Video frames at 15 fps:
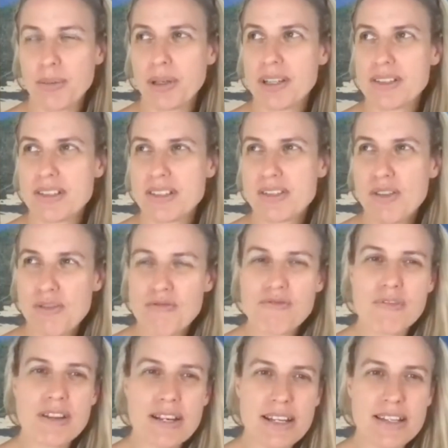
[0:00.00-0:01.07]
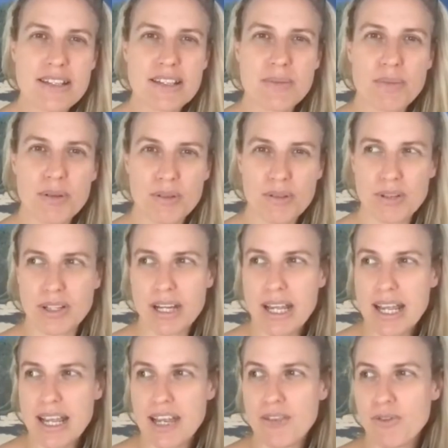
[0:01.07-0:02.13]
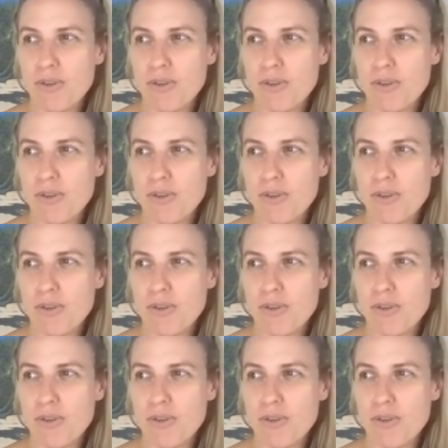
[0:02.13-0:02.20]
Because it's not really support if